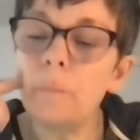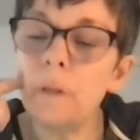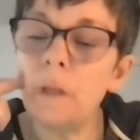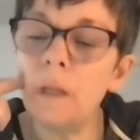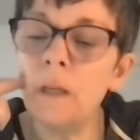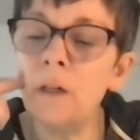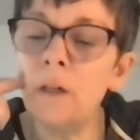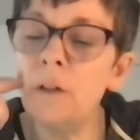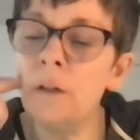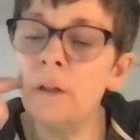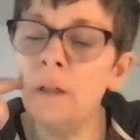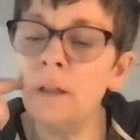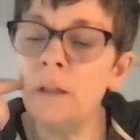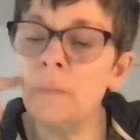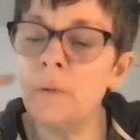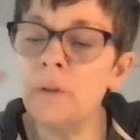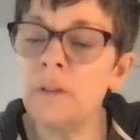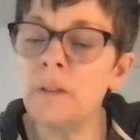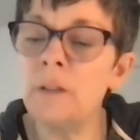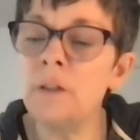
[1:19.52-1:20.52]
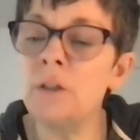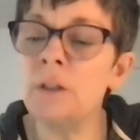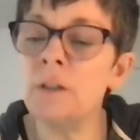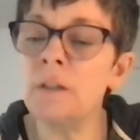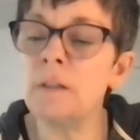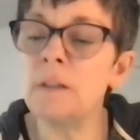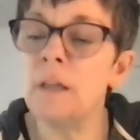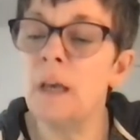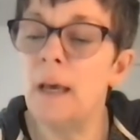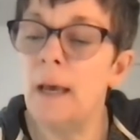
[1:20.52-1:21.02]
including the
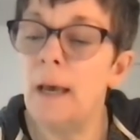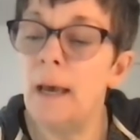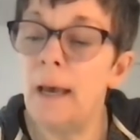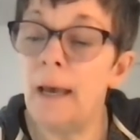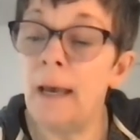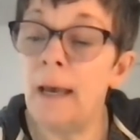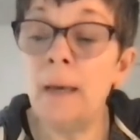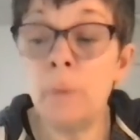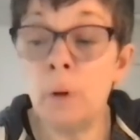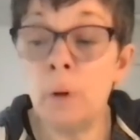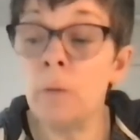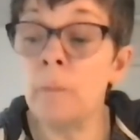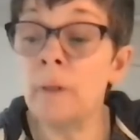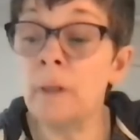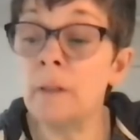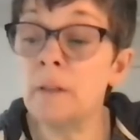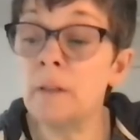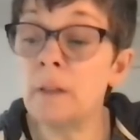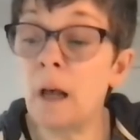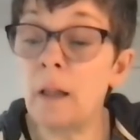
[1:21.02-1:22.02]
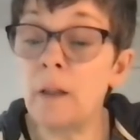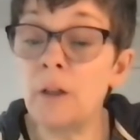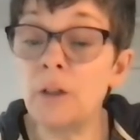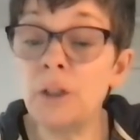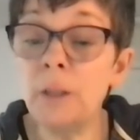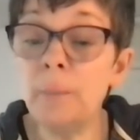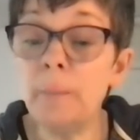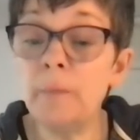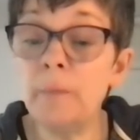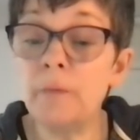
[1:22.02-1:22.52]
prestigious Abe Olman
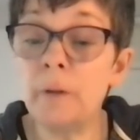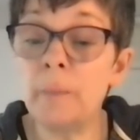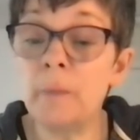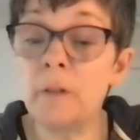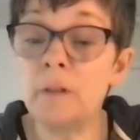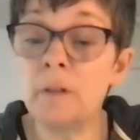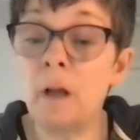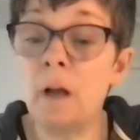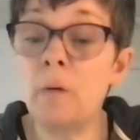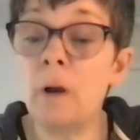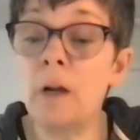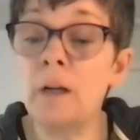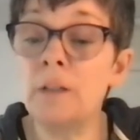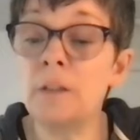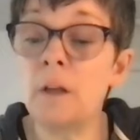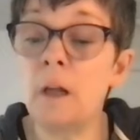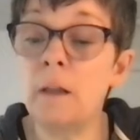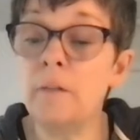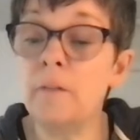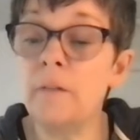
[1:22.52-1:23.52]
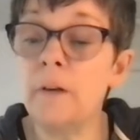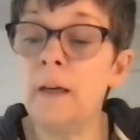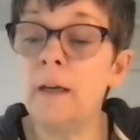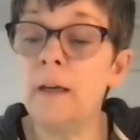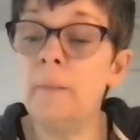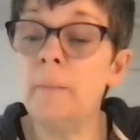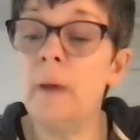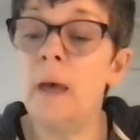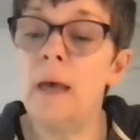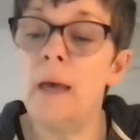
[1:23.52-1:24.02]
Scholarship from the Songwriters Hall of
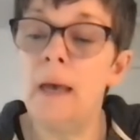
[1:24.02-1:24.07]
Fame,